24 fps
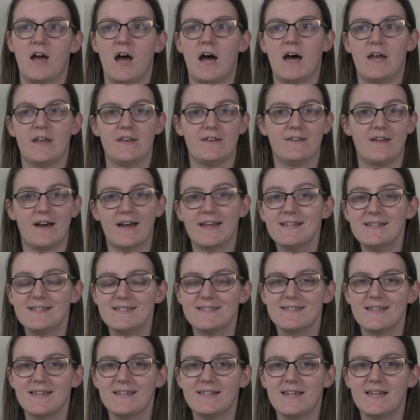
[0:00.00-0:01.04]
are
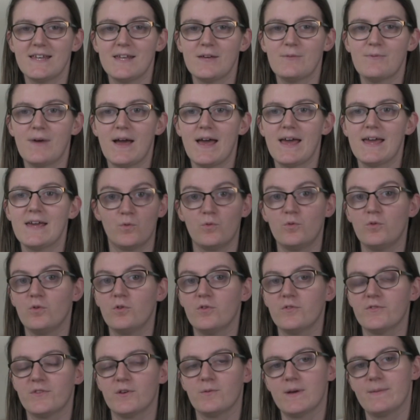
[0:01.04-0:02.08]
nice in any way,
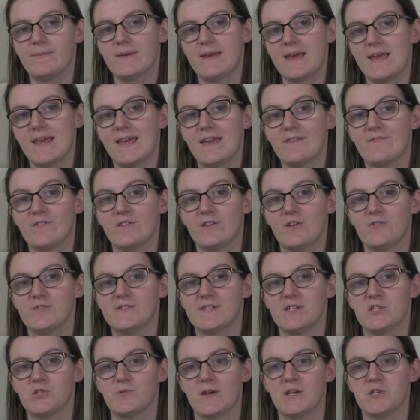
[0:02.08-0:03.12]
or that we're being given those
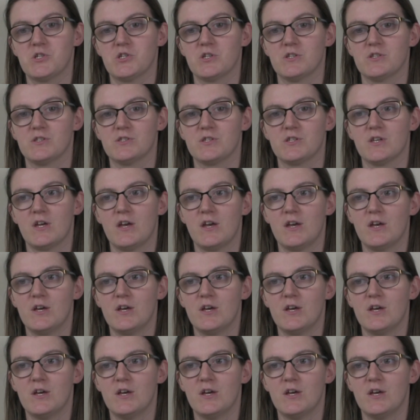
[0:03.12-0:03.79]
situations